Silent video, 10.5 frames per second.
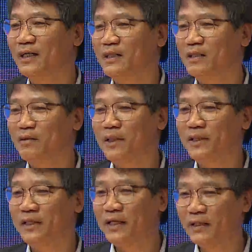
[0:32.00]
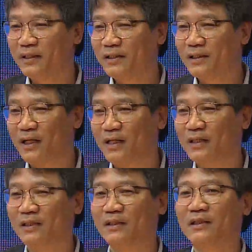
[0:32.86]
the commentators,
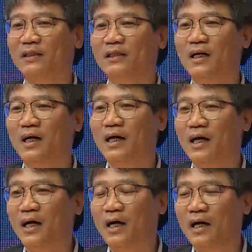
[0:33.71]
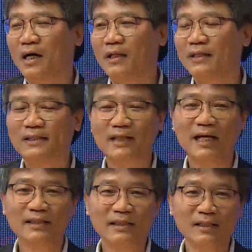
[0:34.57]
the
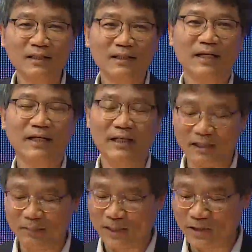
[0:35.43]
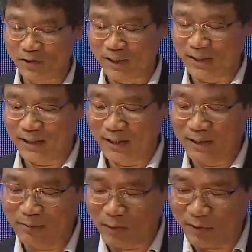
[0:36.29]
discussants, and especially
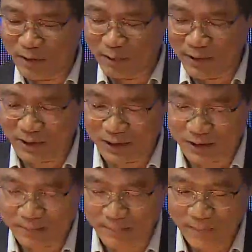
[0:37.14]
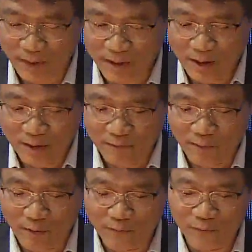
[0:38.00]
the moderators
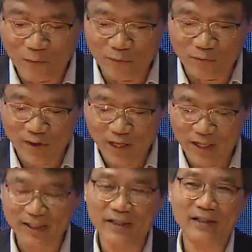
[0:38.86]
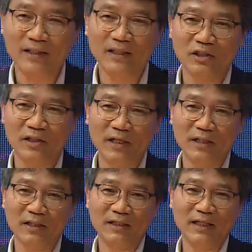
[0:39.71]
for fulfilling the
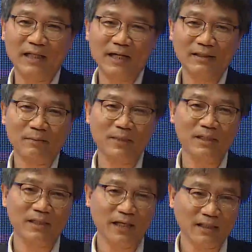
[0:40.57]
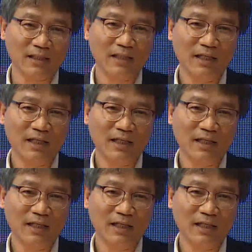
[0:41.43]
agenda that has been set